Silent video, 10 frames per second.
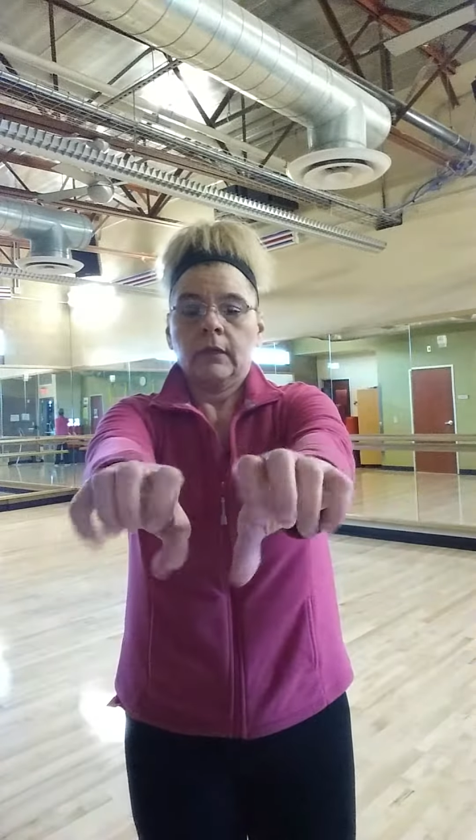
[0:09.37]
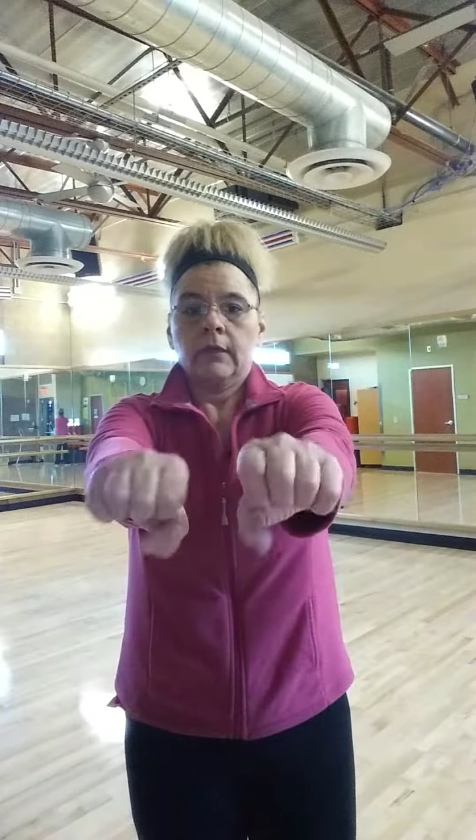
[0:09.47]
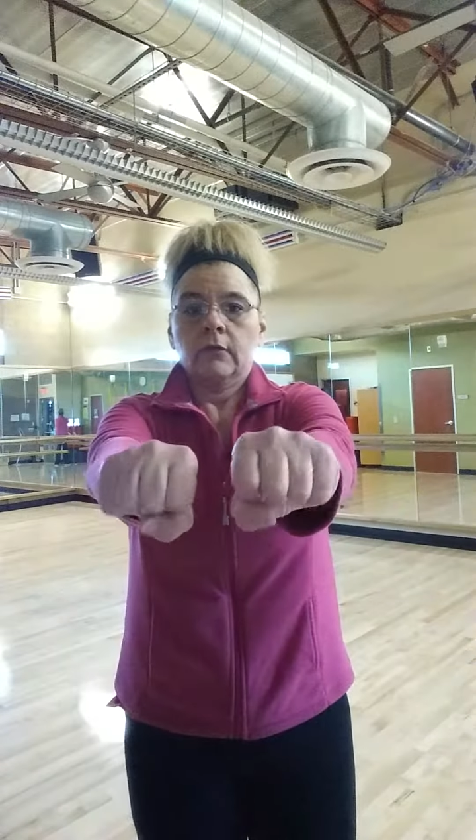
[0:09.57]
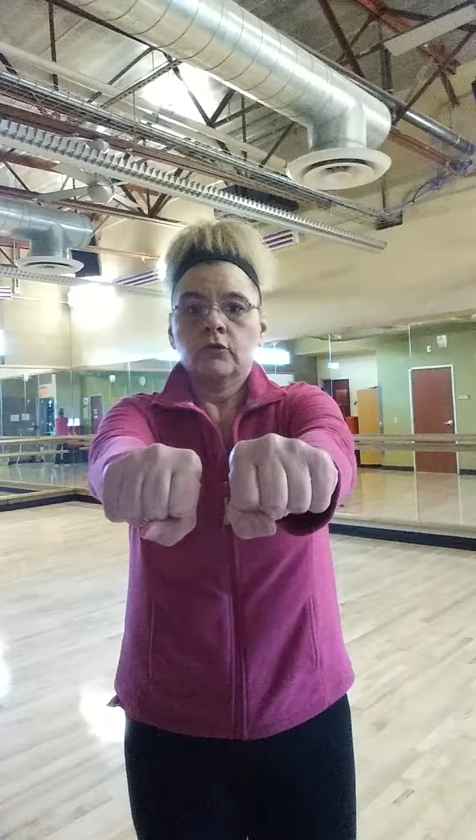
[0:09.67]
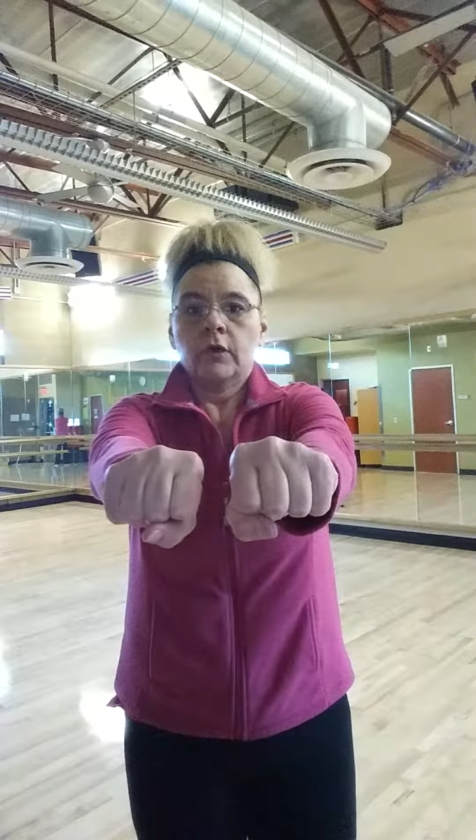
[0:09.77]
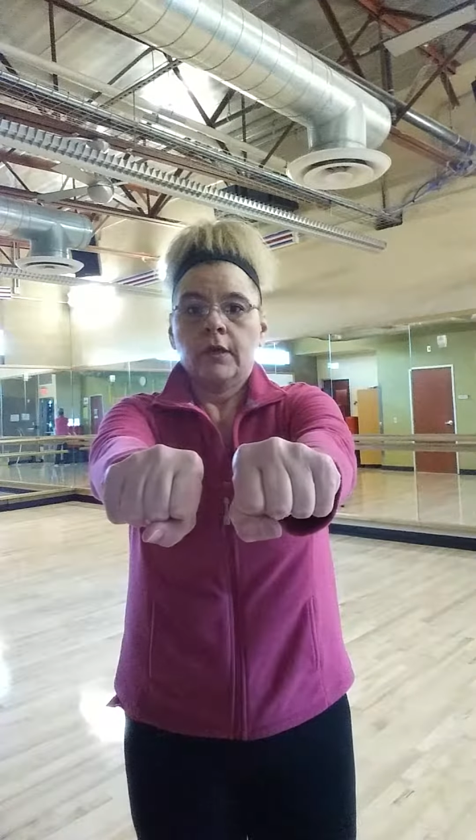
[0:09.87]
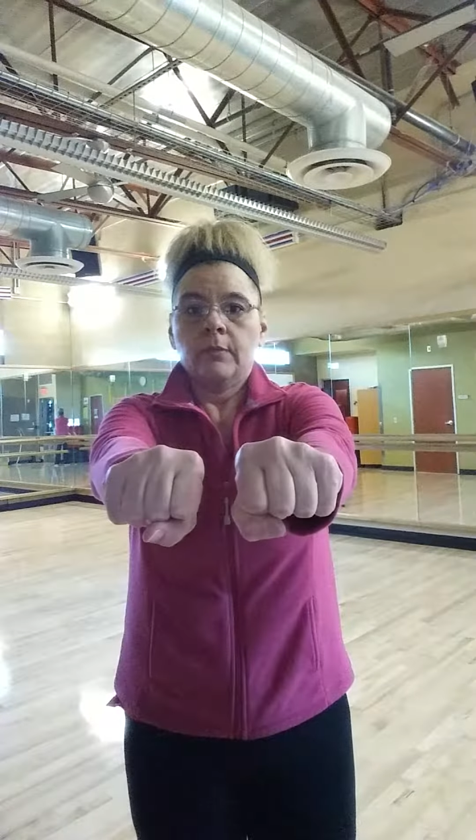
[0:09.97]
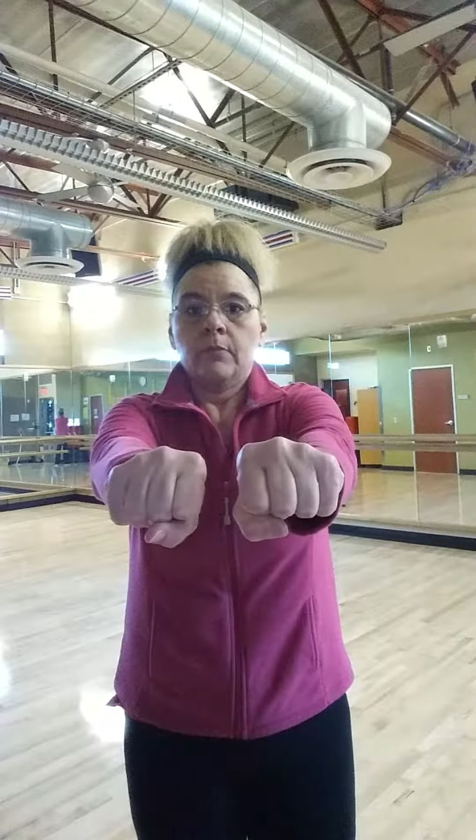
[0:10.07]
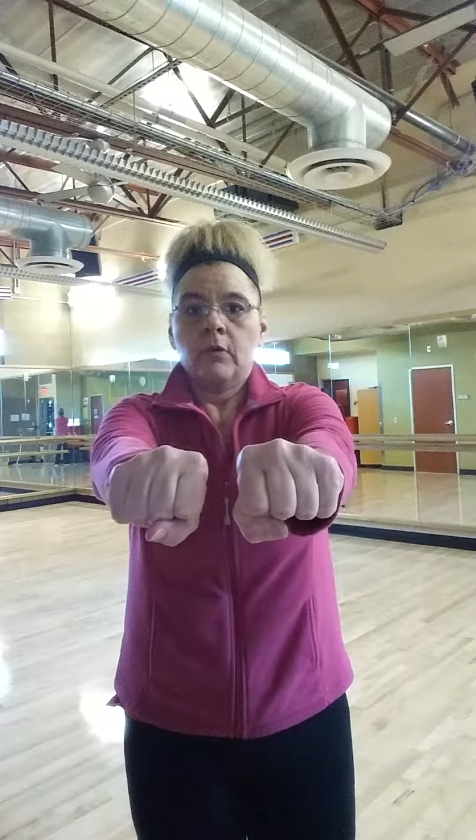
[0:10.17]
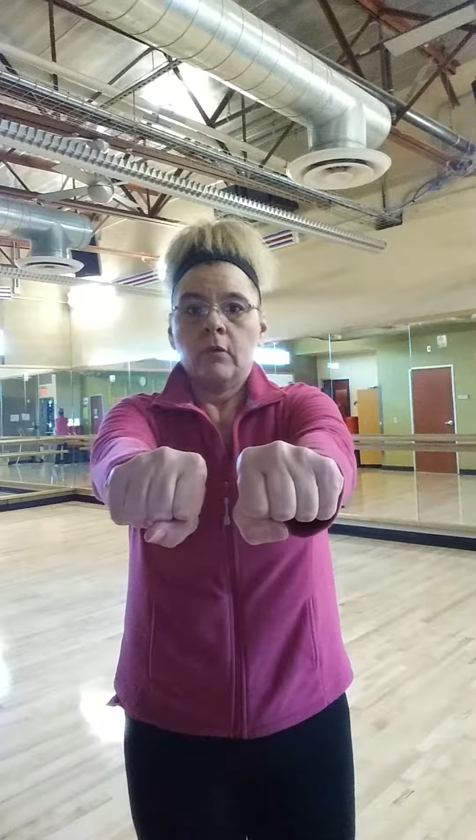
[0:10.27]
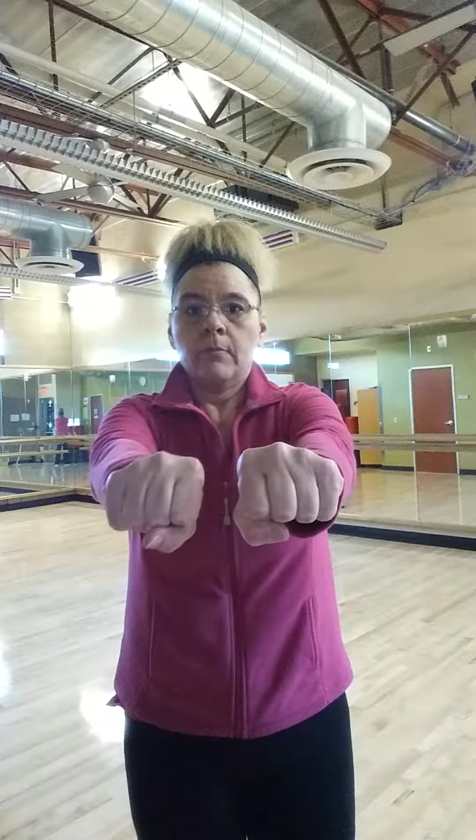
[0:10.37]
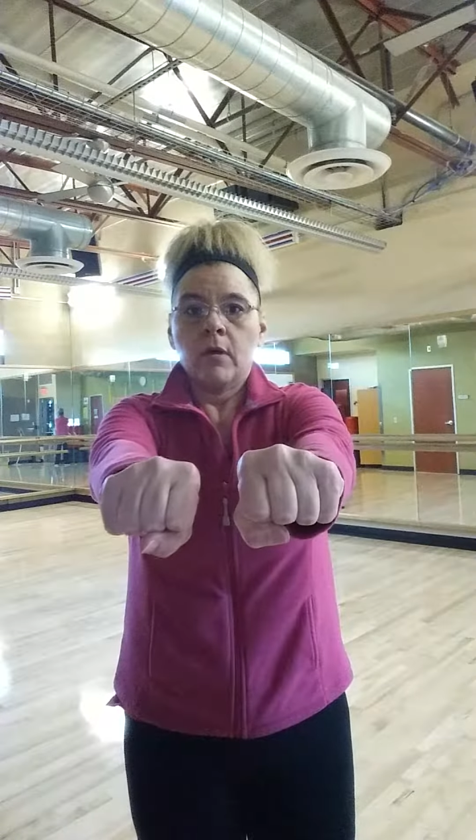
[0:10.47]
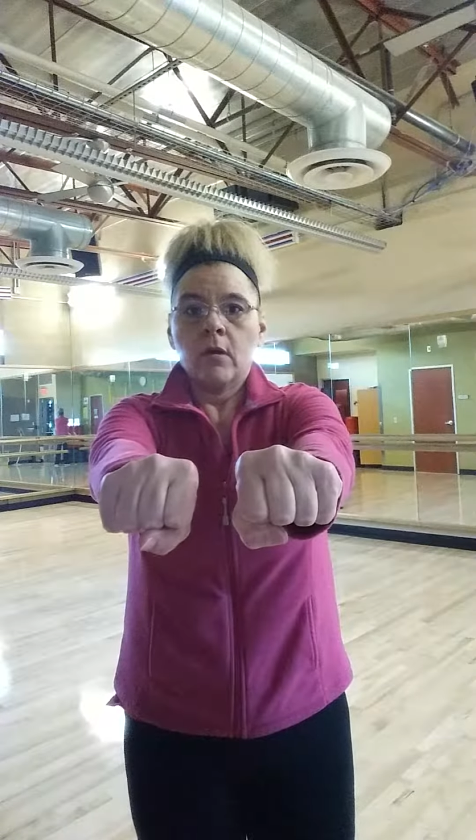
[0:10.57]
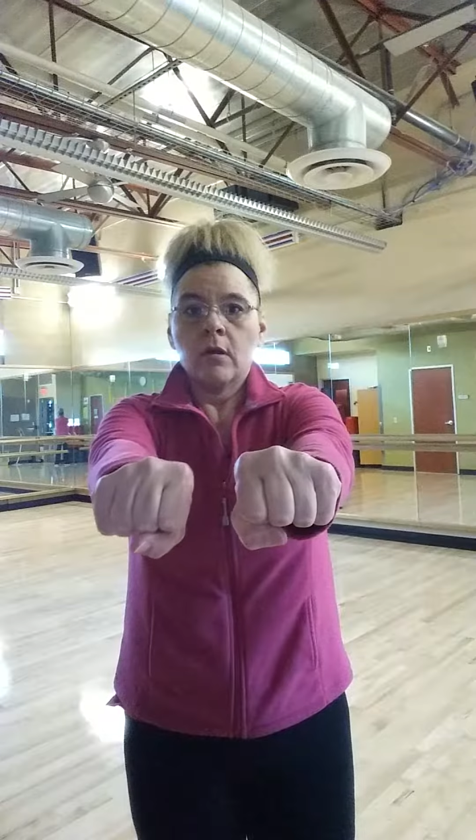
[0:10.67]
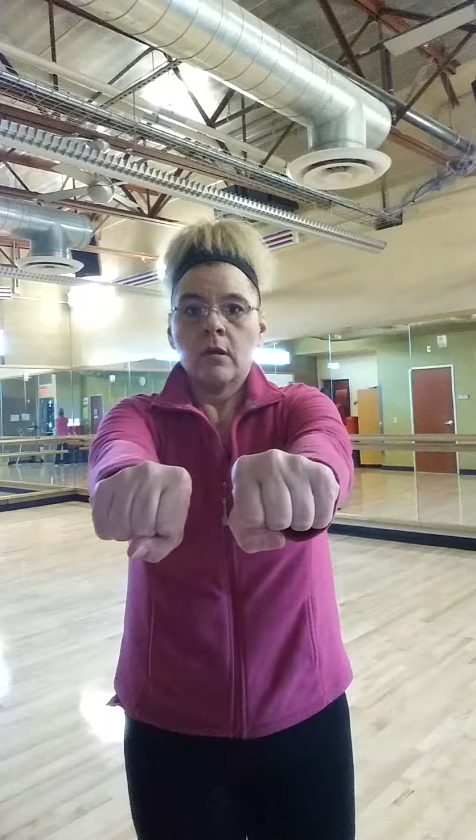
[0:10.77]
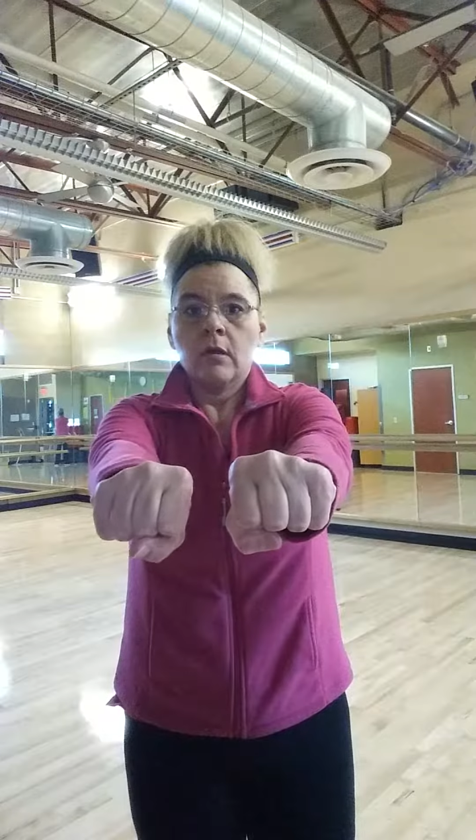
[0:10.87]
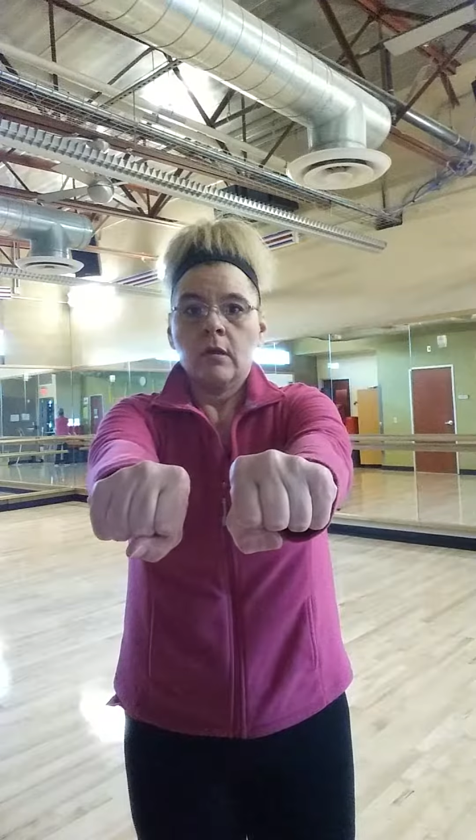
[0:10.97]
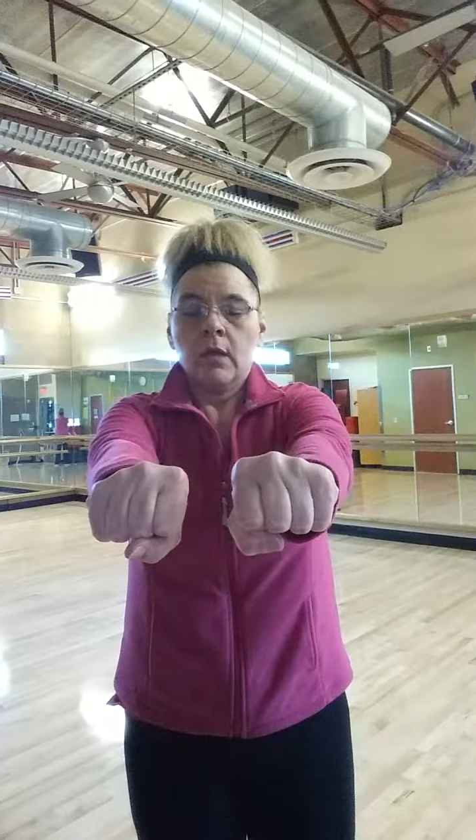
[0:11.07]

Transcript: like you're trying to pull a bar